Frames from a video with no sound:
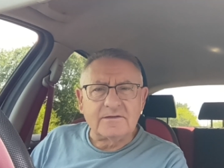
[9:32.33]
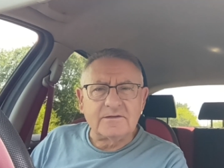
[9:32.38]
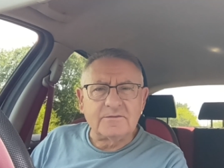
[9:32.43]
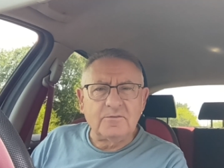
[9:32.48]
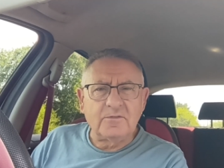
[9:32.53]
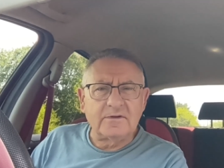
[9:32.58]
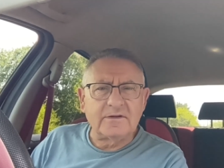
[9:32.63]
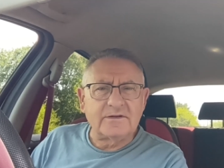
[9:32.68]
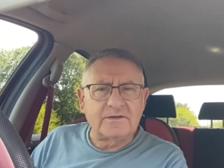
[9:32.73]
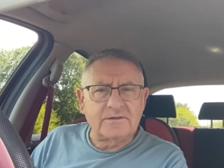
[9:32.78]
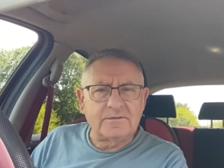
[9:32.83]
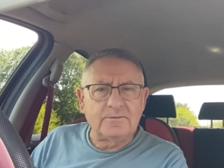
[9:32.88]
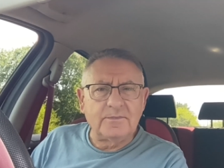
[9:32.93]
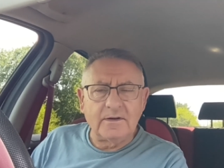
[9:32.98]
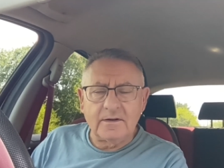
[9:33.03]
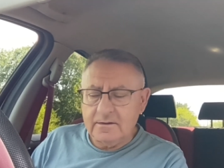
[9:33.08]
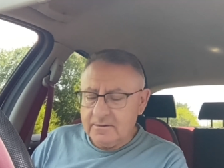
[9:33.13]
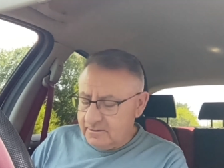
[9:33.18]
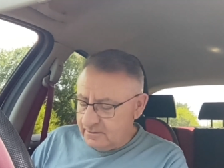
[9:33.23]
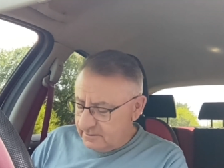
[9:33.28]
This is what it's
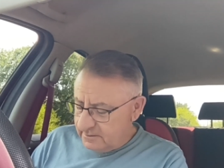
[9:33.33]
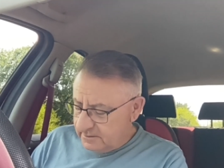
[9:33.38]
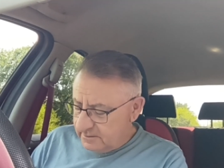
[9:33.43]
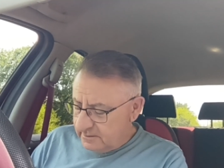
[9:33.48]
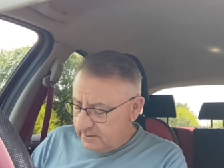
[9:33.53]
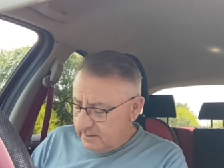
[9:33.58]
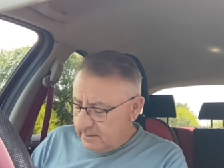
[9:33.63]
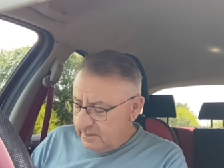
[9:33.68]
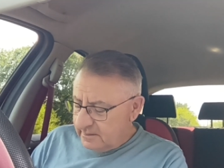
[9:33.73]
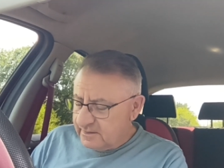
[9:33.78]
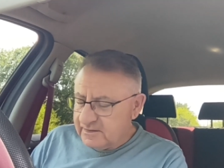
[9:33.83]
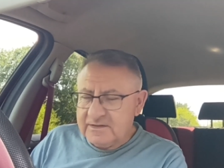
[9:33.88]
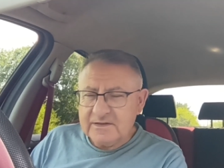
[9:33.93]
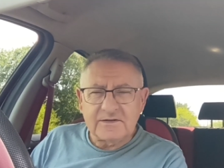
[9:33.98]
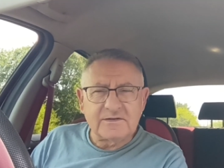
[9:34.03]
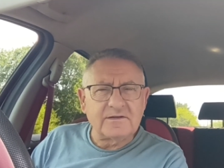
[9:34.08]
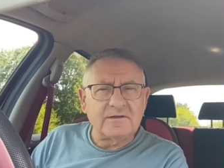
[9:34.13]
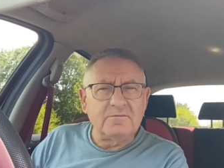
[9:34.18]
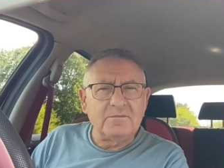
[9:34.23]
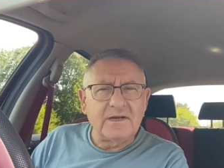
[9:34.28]
about.
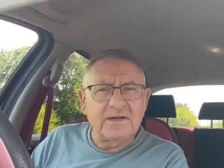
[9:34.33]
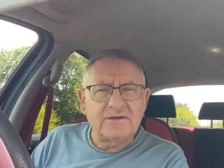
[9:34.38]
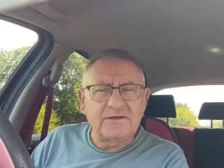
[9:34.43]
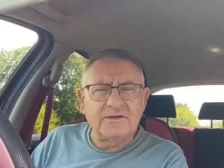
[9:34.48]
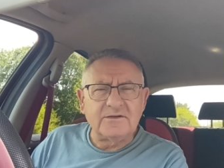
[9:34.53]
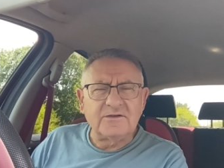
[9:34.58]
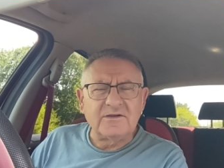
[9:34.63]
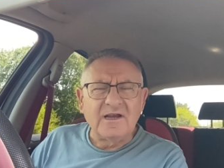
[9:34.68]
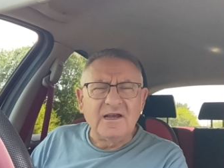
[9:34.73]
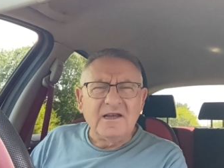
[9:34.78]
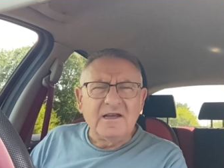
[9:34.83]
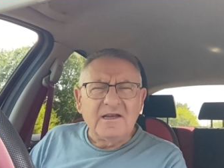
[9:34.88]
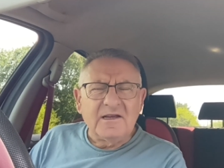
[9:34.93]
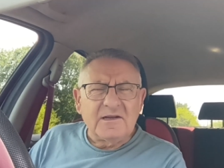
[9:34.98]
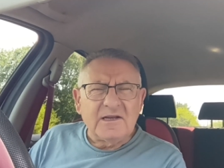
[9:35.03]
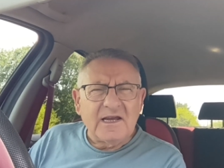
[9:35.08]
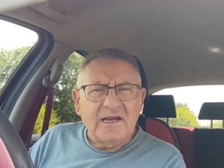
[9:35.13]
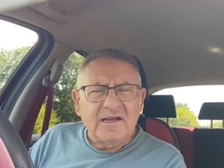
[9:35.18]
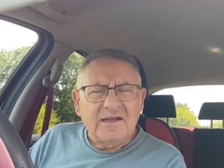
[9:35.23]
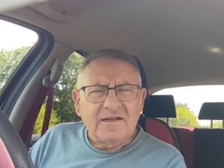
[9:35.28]
This is the message.
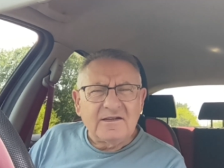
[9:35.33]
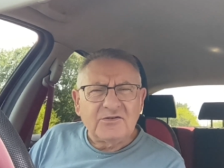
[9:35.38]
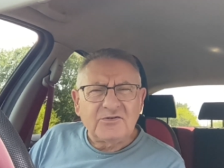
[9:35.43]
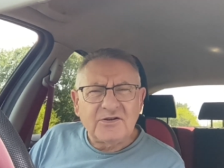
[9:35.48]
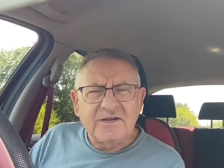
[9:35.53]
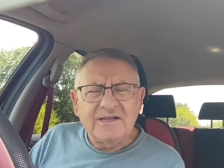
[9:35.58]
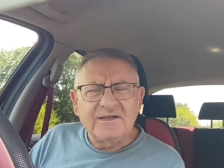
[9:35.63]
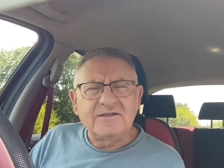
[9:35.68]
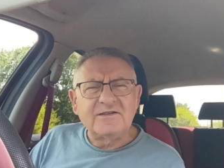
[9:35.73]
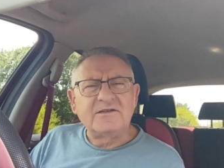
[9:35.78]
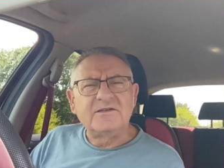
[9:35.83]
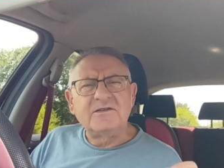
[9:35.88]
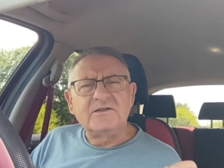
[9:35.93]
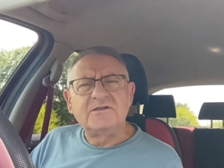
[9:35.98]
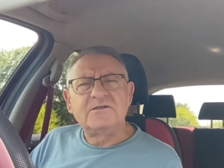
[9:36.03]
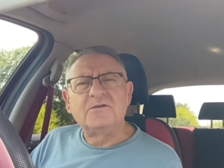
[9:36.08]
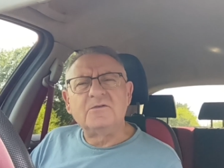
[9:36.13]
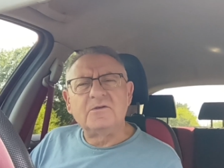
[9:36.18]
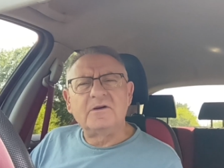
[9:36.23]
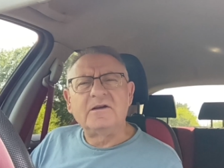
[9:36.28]

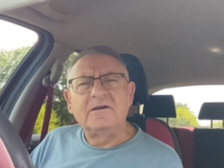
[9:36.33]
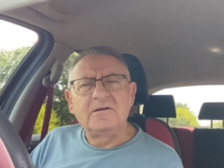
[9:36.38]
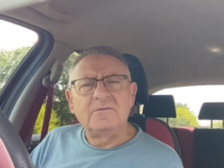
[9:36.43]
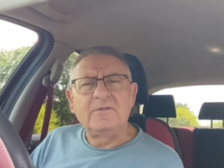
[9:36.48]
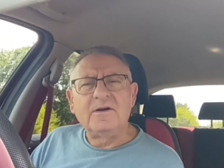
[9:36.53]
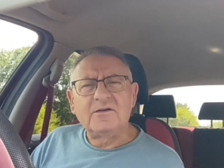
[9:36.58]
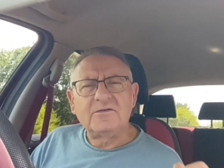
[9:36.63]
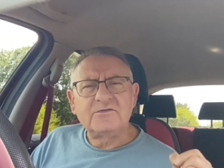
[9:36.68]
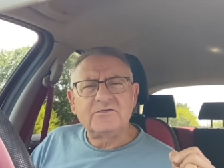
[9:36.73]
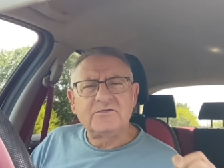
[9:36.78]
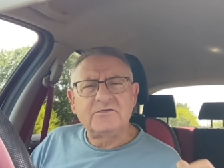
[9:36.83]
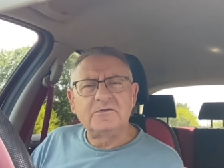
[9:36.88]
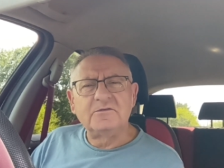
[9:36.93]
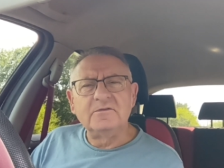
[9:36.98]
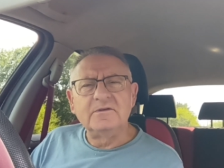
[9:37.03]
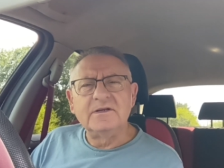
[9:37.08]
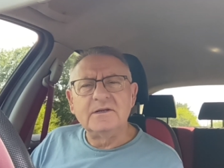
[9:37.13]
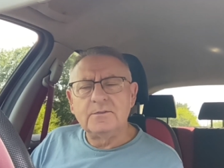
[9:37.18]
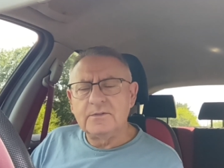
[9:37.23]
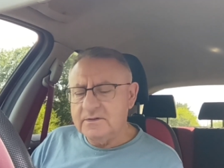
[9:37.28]
Jesus is talking about
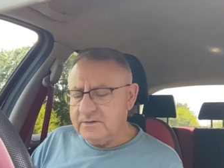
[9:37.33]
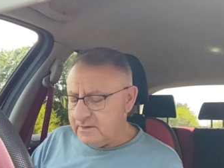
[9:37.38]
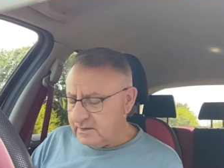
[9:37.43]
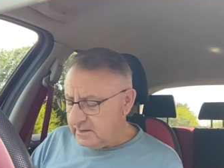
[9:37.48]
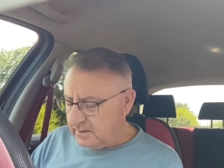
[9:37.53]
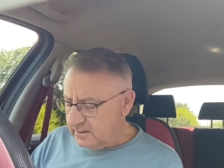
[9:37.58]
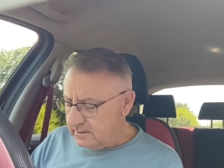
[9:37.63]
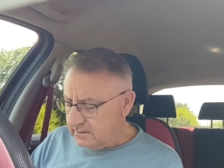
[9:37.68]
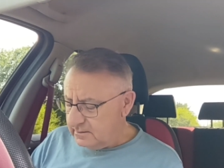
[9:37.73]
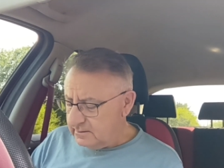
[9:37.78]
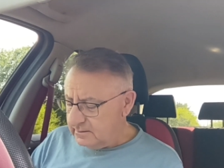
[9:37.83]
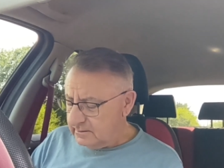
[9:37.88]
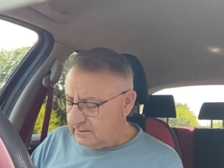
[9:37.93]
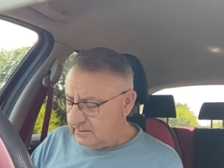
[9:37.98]
true liberty.